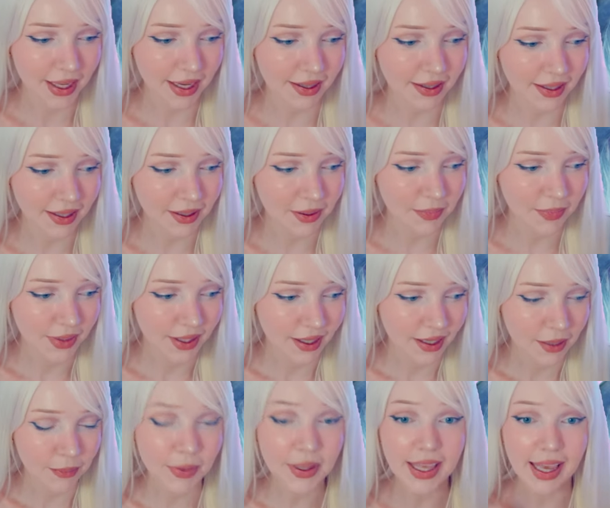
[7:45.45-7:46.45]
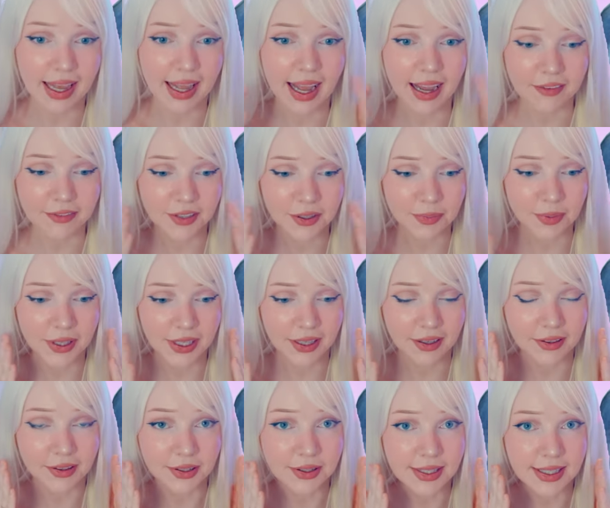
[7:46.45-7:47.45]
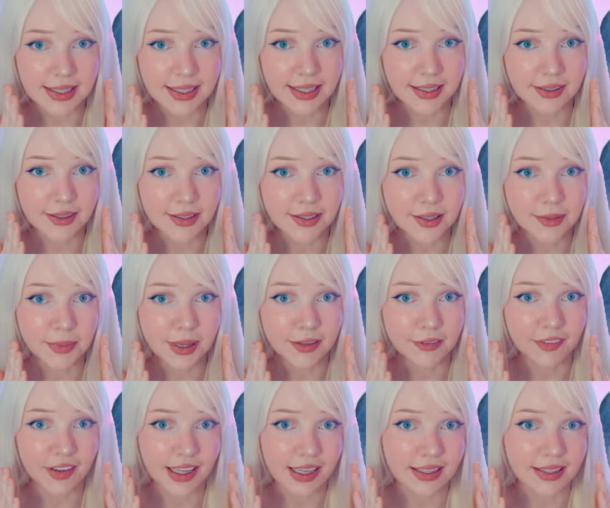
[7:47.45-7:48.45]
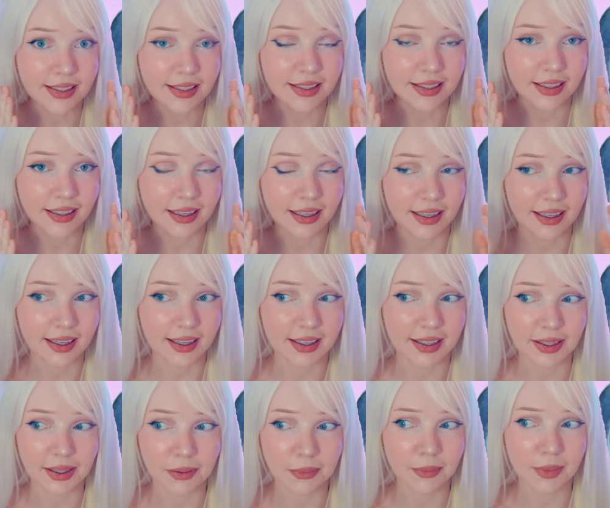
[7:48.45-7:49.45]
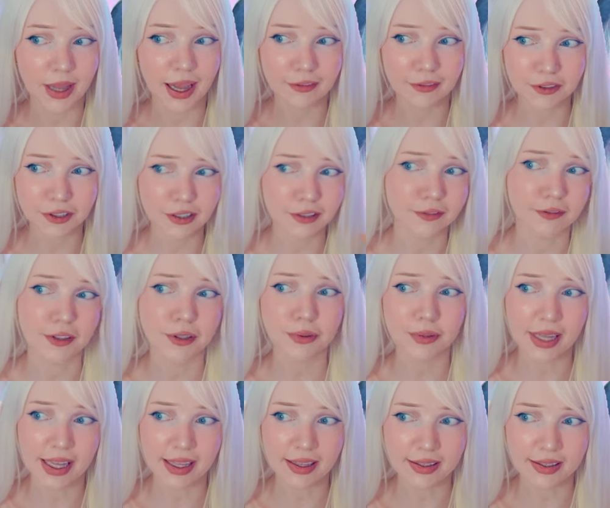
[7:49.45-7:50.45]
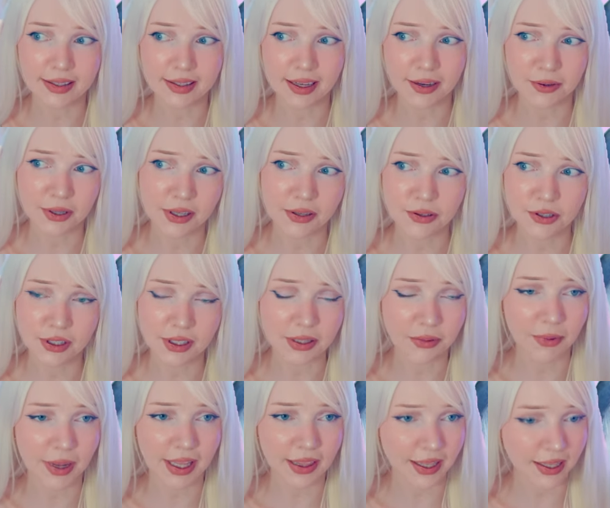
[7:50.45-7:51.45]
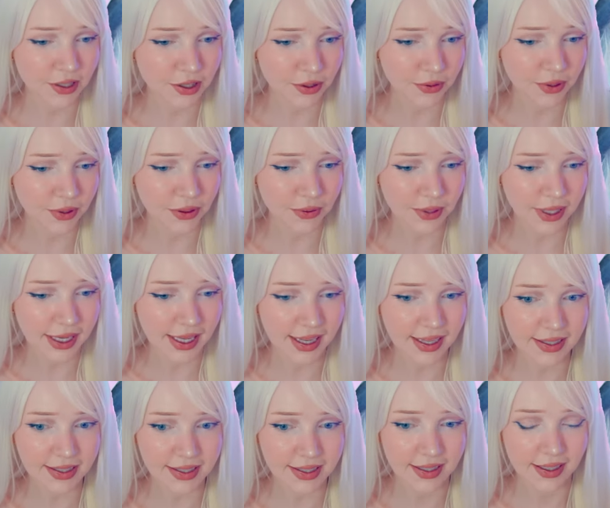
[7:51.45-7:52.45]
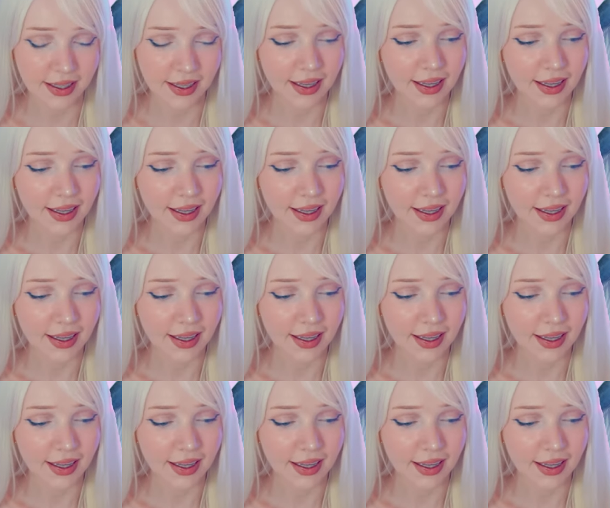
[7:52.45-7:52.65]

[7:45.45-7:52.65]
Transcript: But yeah, after putting on those stickers on my face, after a few days, I would usually wait, like, 2 or 3 days,